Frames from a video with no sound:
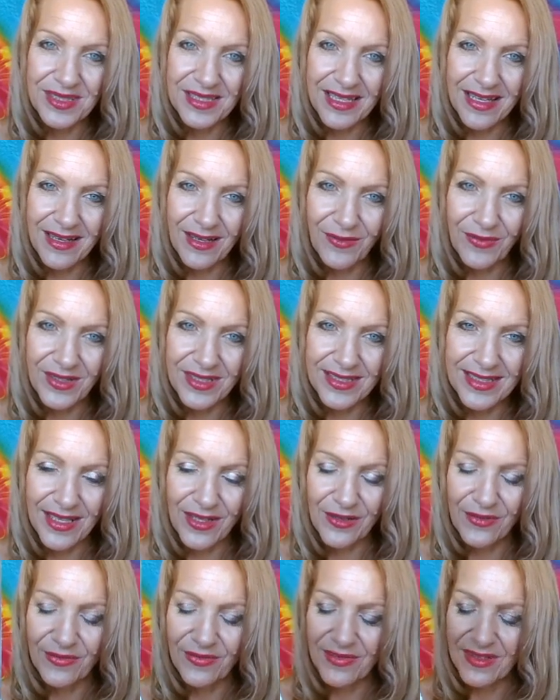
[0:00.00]
stand up for
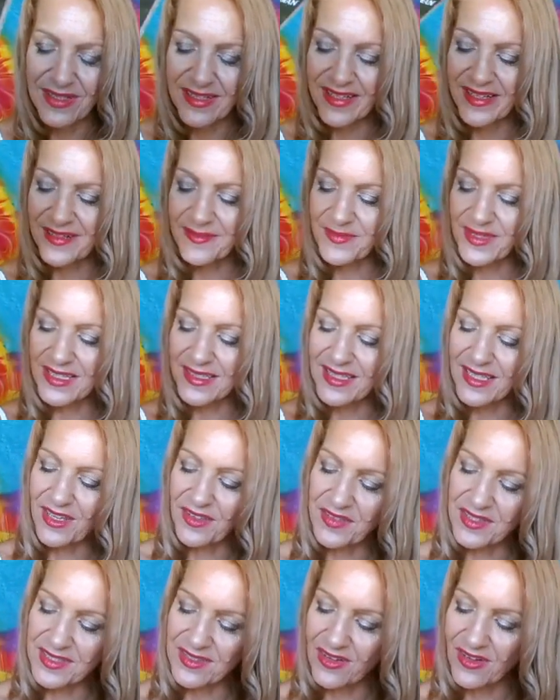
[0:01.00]
yourself. Um, that's the
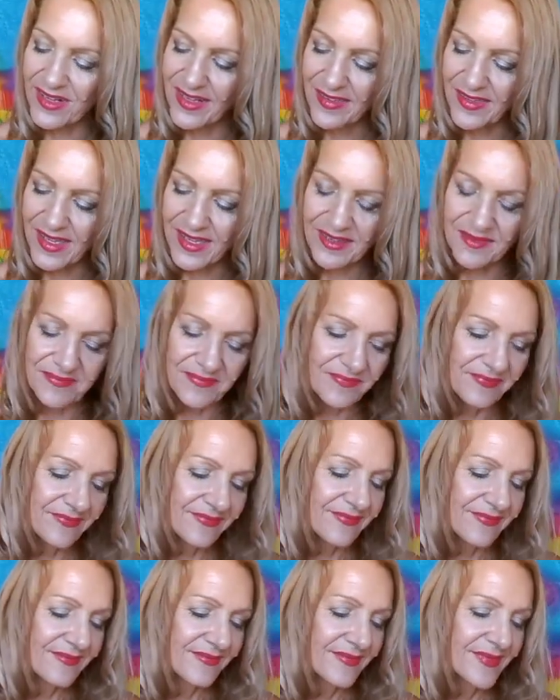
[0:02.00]
other side of that.
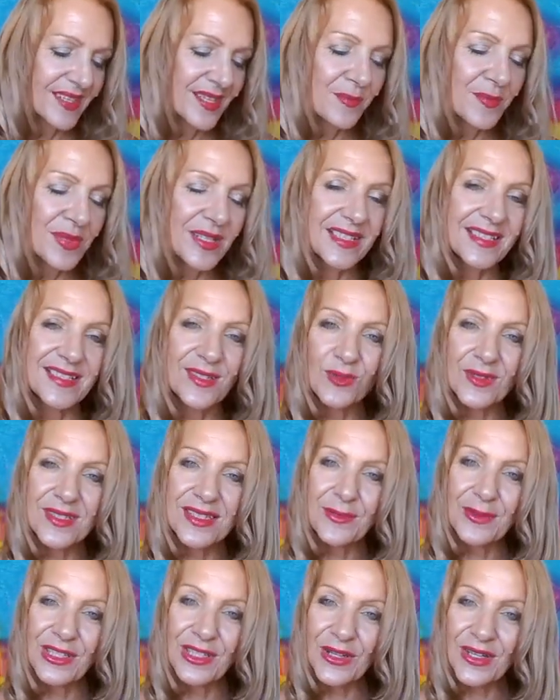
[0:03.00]
But it's
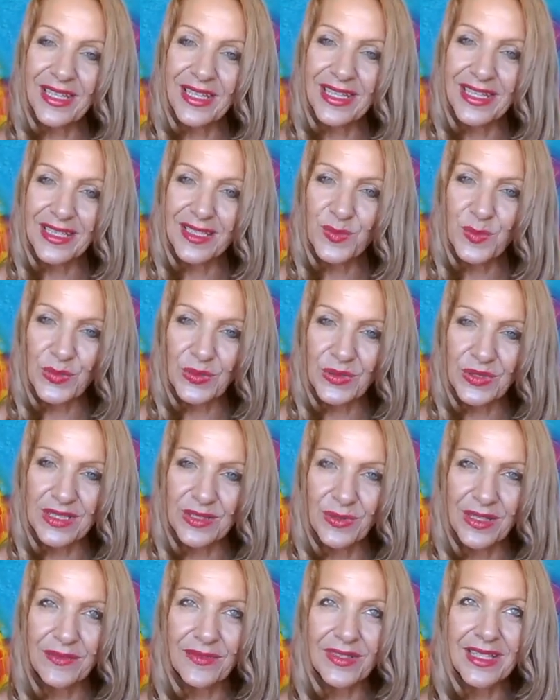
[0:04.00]
also a learning
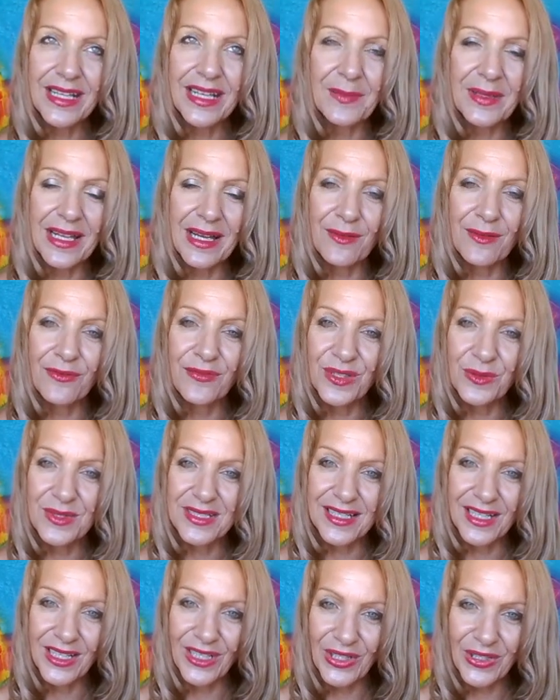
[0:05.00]
experience. Whatever coming up for you
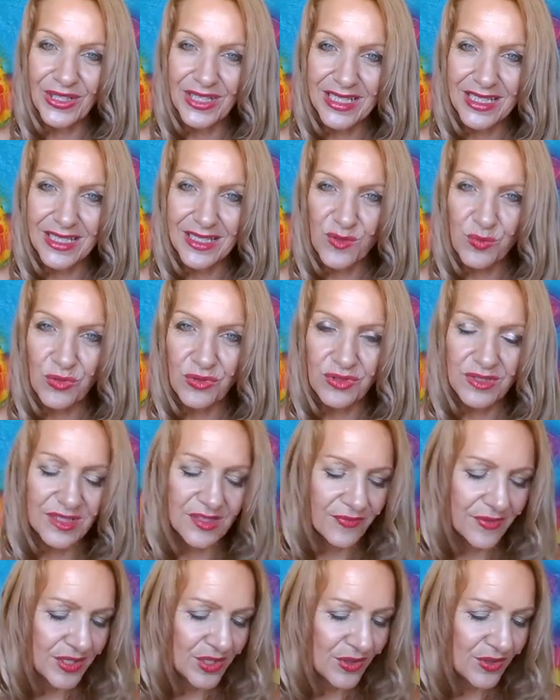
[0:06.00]
is a learning
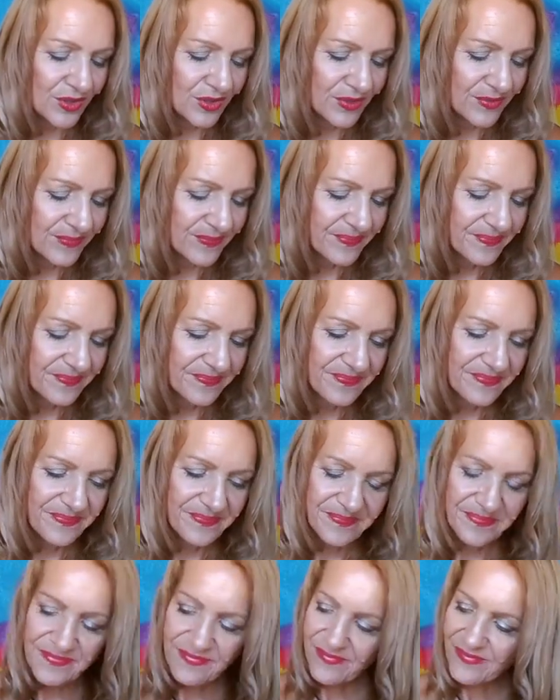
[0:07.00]
experience for you.
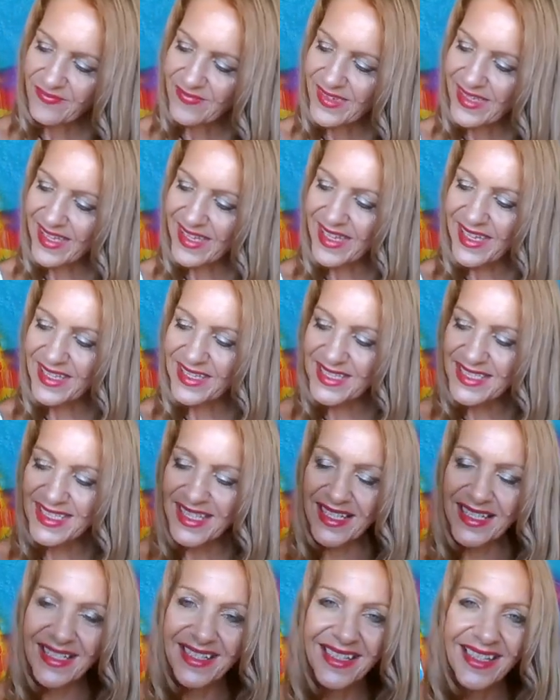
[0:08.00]
And
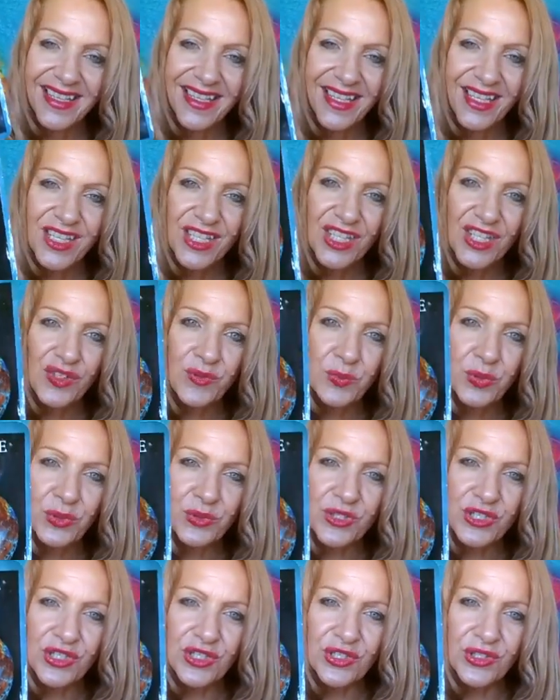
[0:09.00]
uh, you've
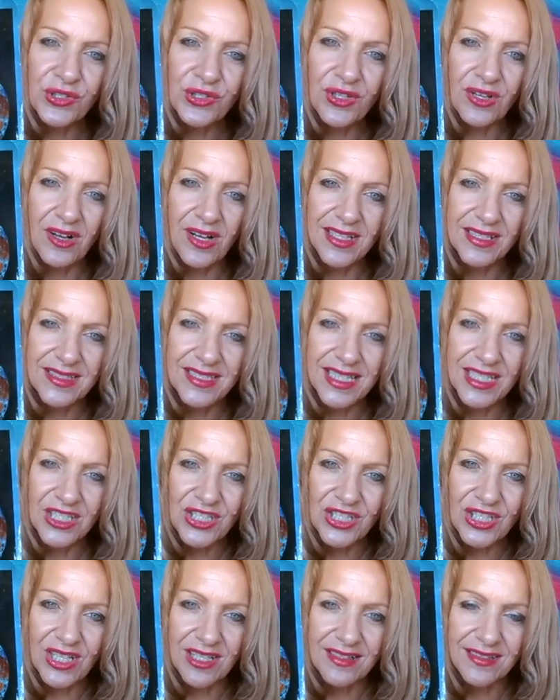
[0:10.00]
pulled kite
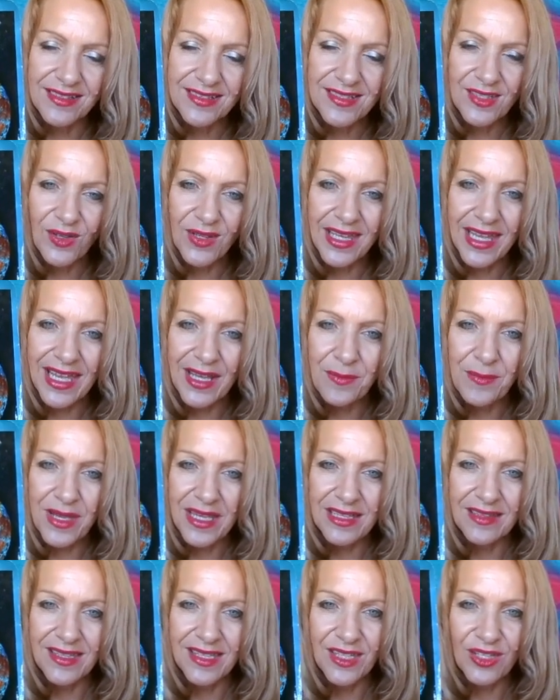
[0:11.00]
teacher, so it can
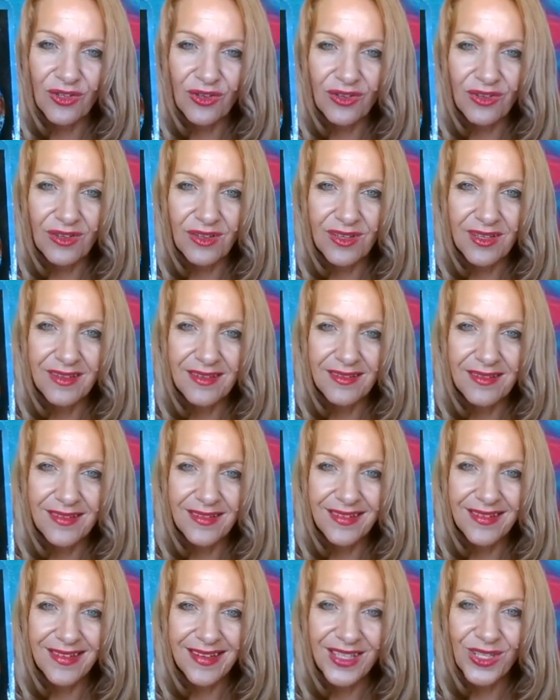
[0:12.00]
mean that you're
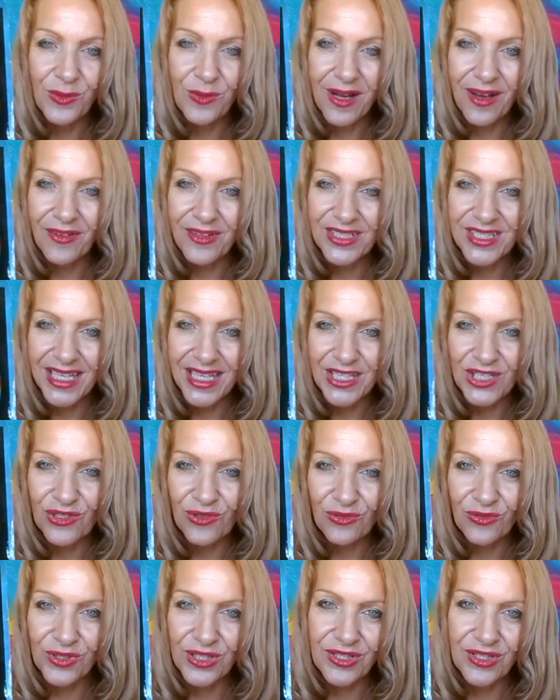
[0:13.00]
you are a
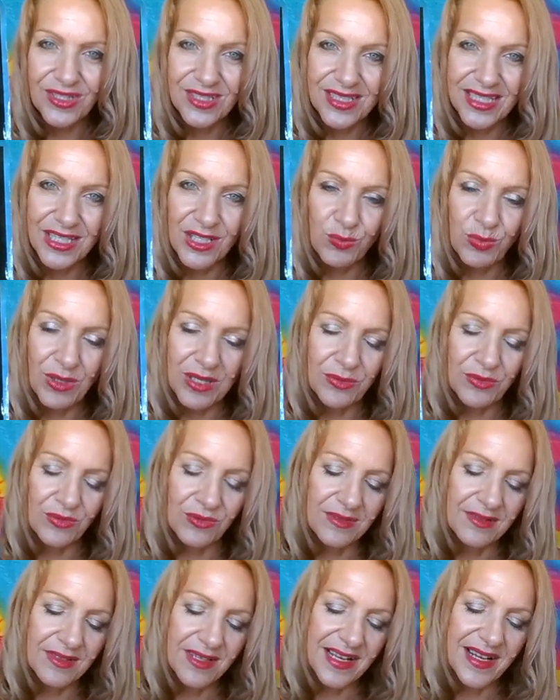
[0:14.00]
teacher or you can teach
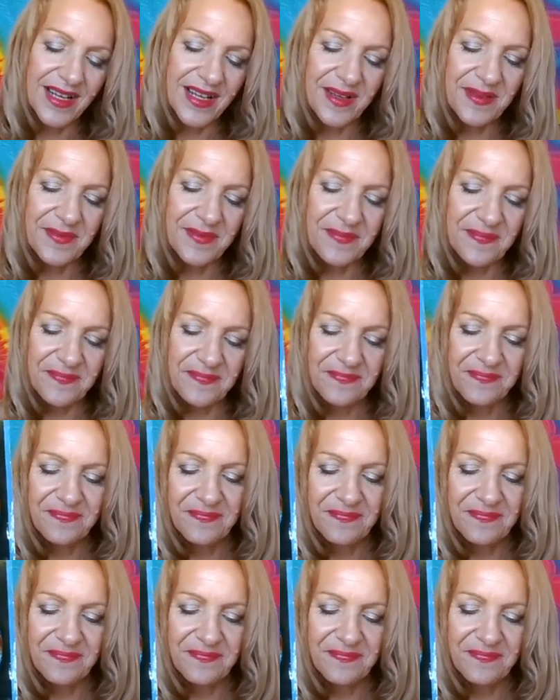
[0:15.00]
people um,